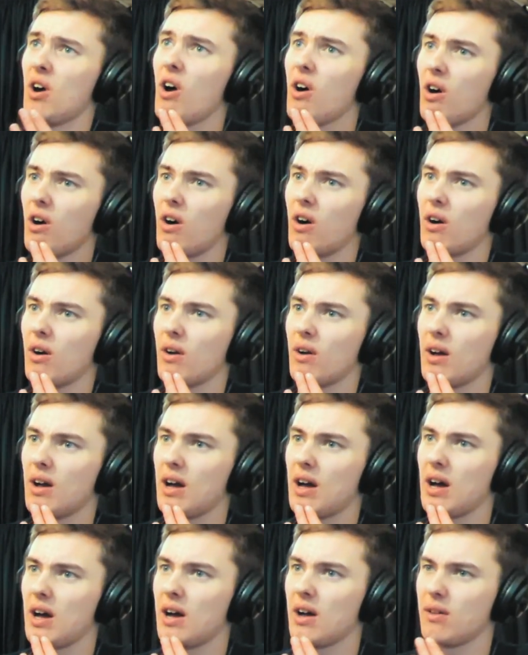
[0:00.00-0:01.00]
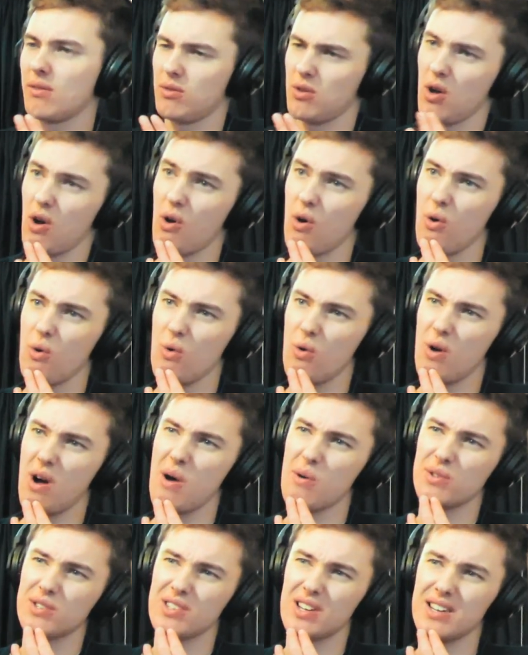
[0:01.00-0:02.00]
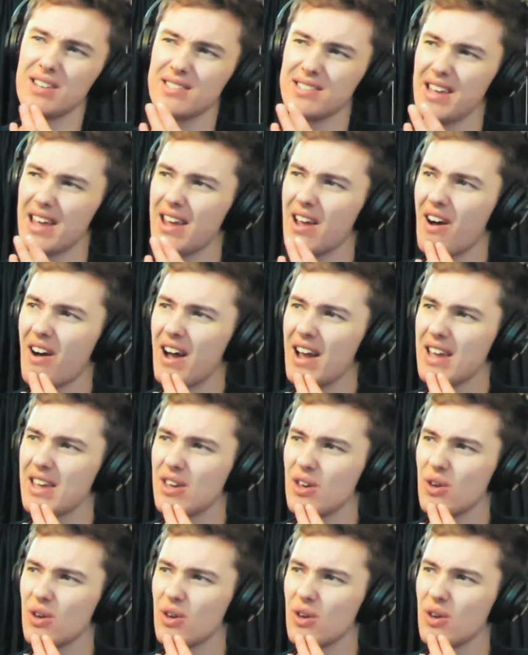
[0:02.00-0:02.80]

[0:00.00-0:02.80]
Oh, no, I was going to say I